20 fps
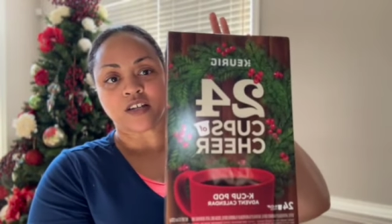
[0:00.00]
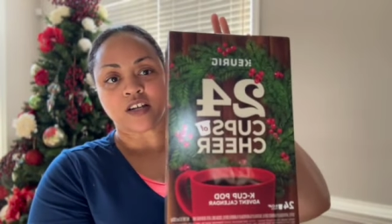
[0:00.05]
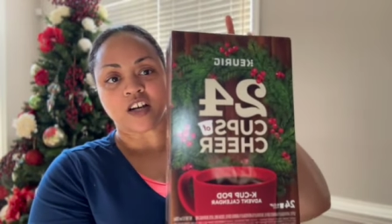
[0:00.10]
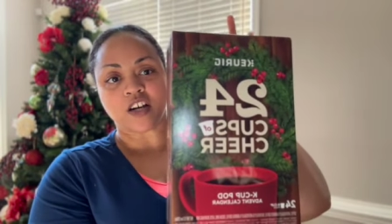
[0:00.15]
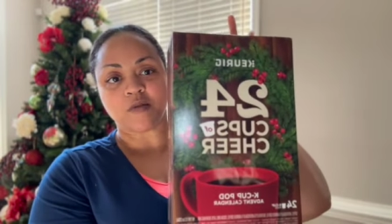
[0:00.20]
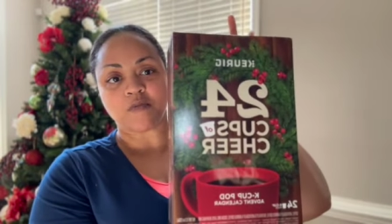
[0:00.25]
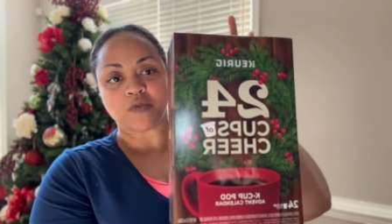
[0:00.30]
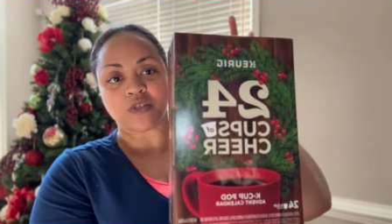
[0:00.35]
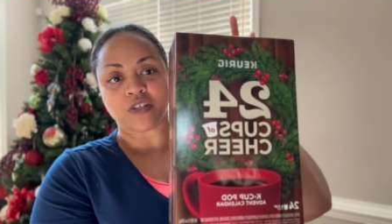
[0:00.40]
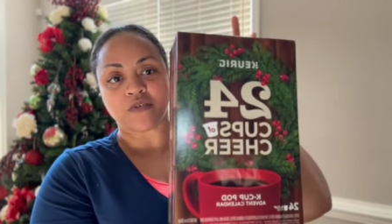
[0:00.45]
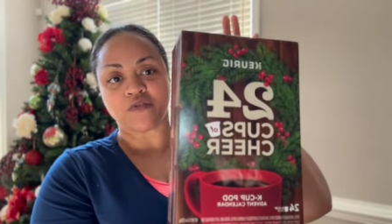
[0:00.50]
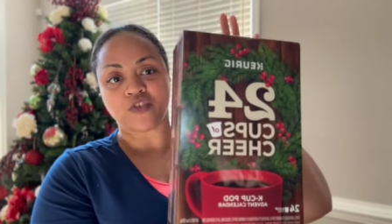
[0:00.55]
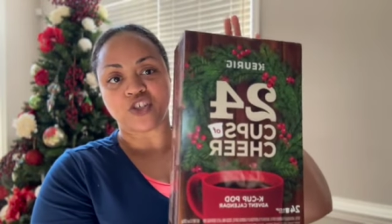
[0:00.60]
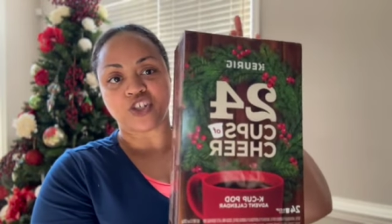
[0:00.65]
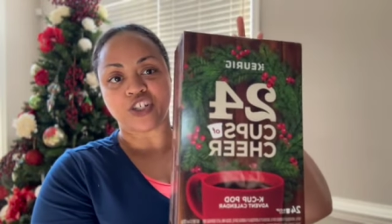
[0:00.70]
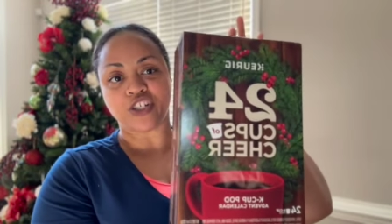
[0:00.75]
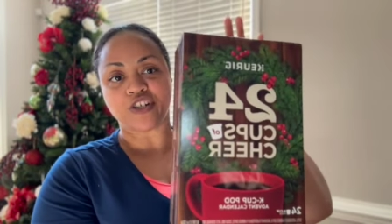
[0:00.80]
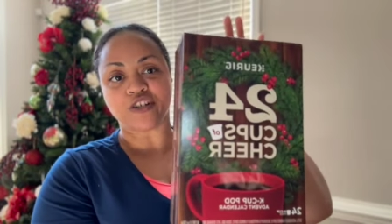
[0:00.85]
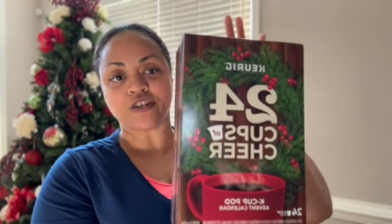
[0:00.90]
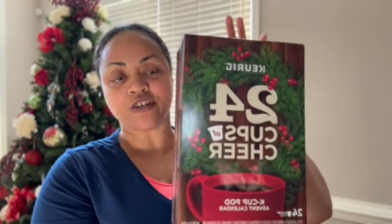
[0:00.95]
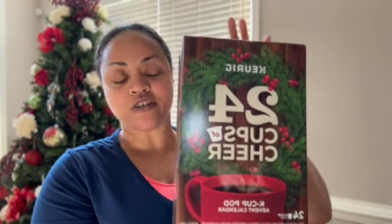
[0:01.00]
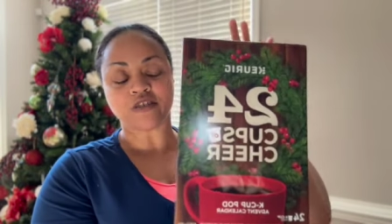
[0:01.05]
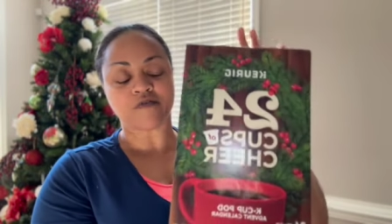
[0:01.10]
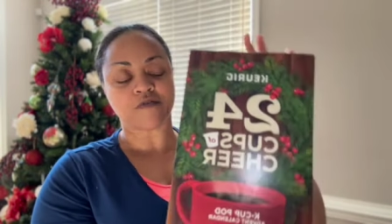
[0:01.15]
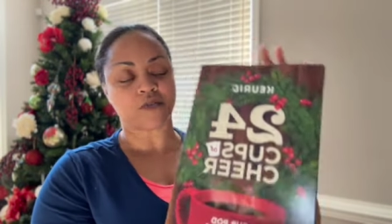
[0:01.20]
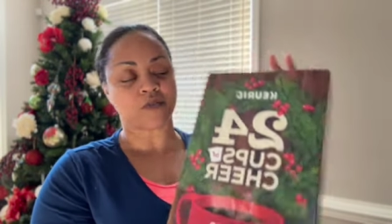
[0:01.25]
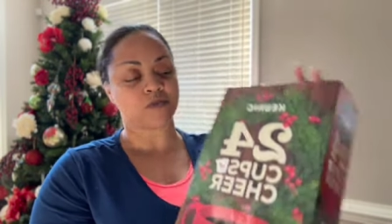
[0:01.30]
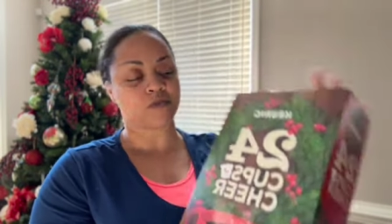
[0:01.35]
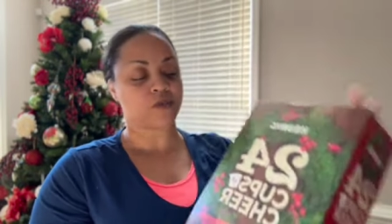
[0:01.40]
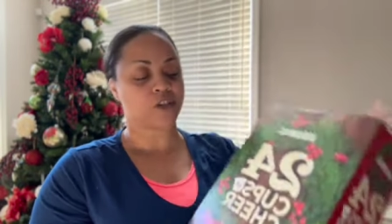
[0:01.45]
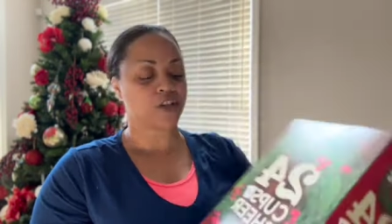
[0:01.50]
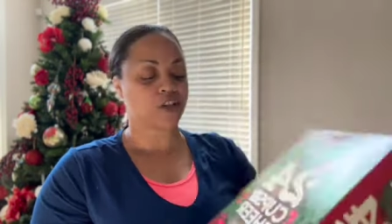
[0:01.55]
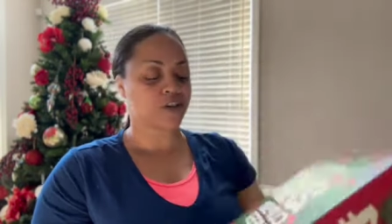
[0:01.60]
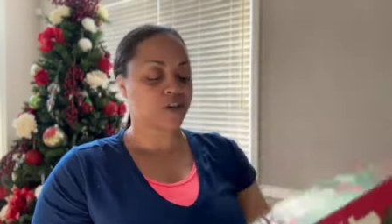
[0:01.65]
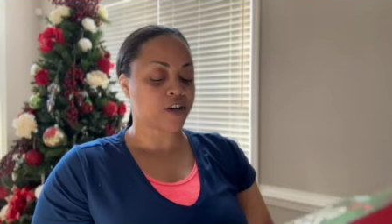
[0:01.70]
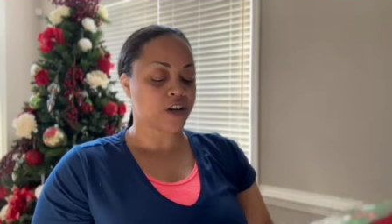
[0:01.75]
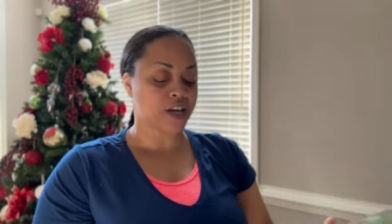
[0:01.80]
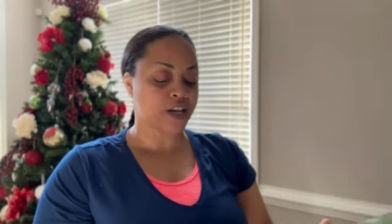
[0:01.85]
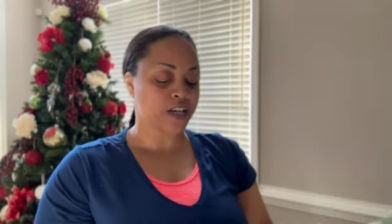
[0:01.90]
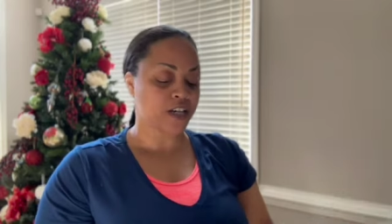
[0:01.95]
cups of cheer from
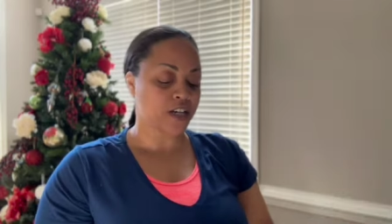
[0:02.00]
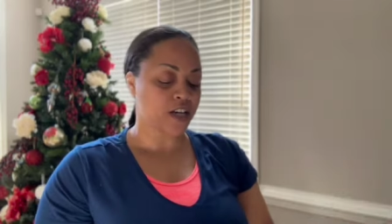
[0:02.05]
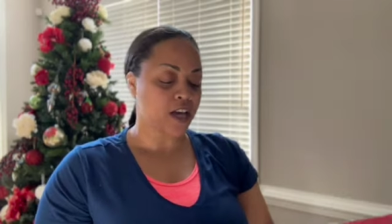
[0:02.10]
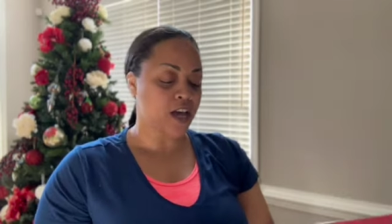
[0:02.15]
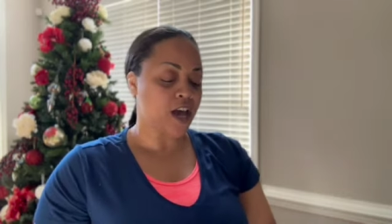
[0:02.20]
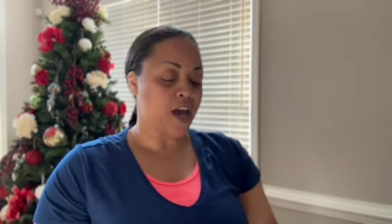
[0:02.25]
Keurig.